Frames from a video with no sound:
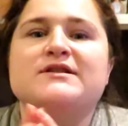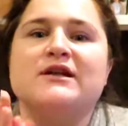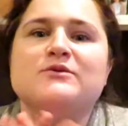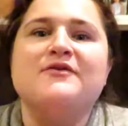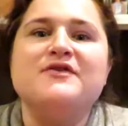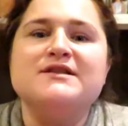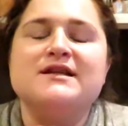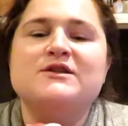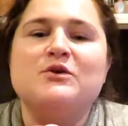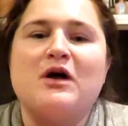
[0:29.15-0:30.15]
So that's why it feels
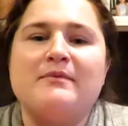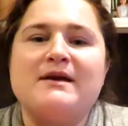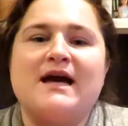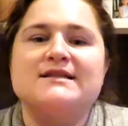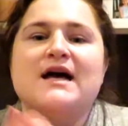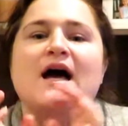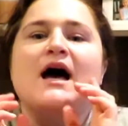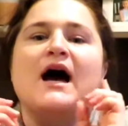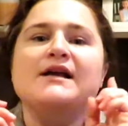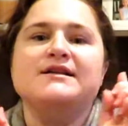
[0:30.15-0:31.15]
like so long, because
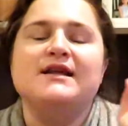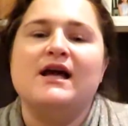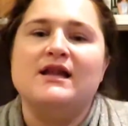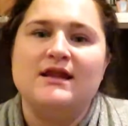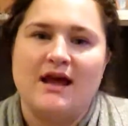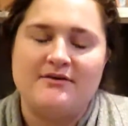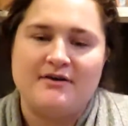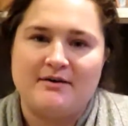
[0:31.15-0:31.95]
I did like a life